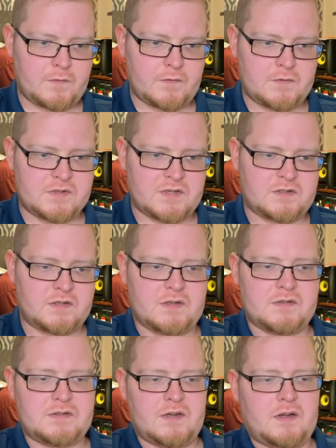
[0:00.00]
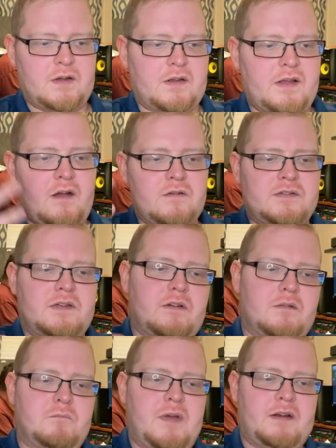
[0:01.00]
such as
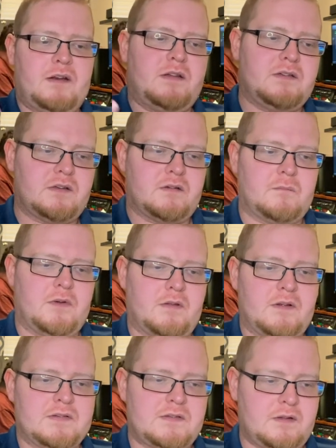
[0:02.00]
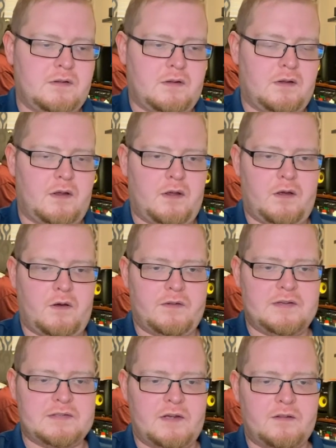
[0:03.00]
calcium, magnesium, all
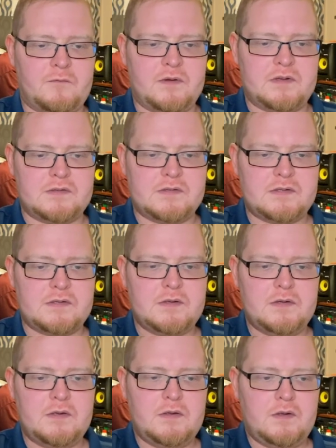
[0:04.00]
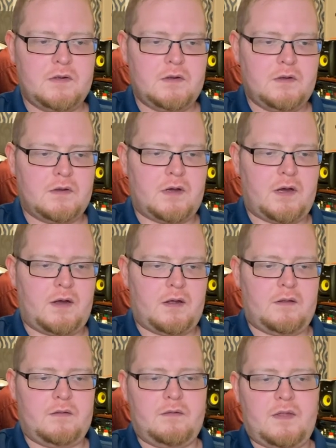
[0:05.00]
these other ones
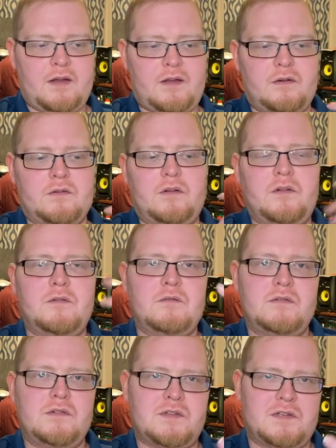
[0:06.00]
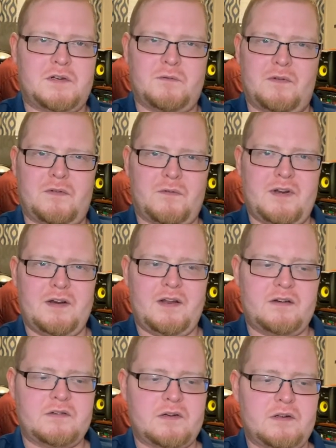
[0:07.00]
that can lose 2 or 3
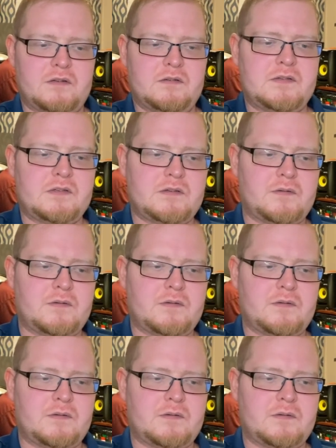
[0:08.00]
electrons.